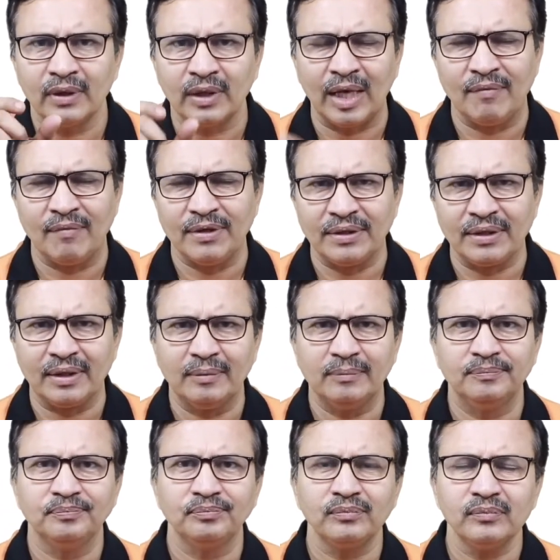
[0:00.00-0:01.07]
cavity
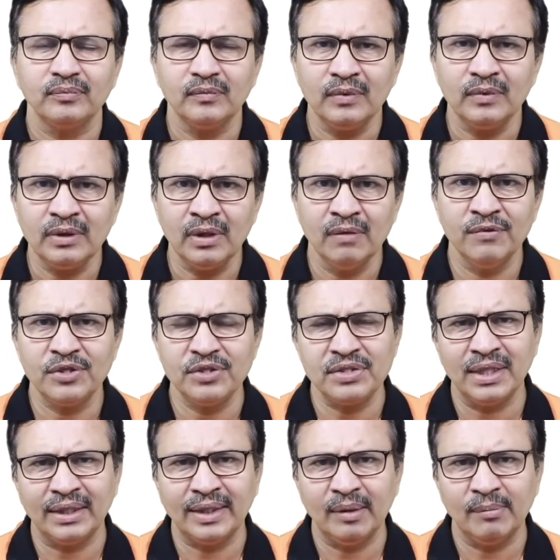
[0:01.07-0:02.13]
which is
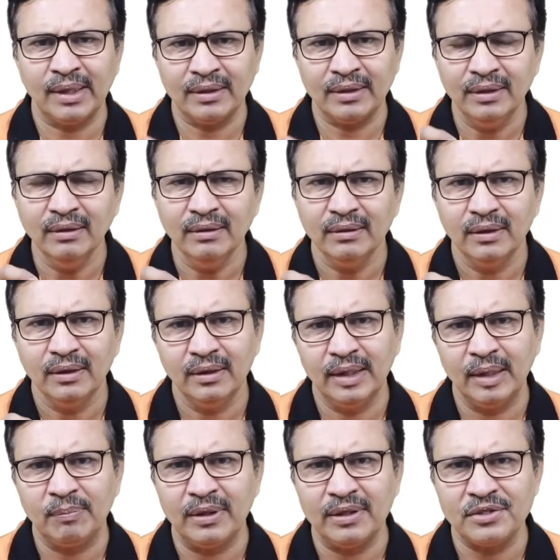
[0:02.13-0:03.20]
nothing but the
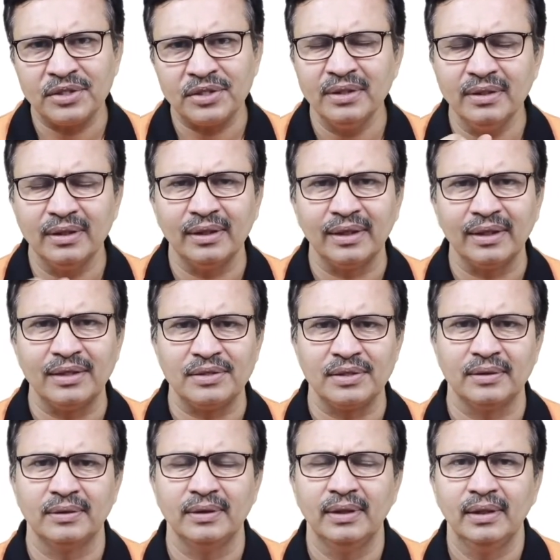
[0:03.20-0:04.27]
depletion region.
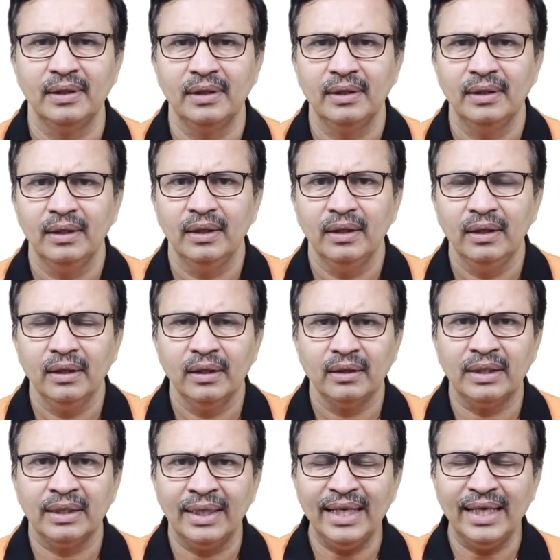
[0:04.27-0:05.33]

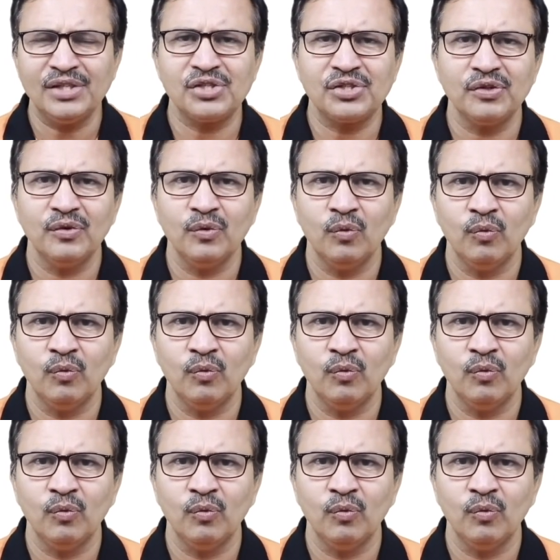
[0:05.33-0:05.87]
The next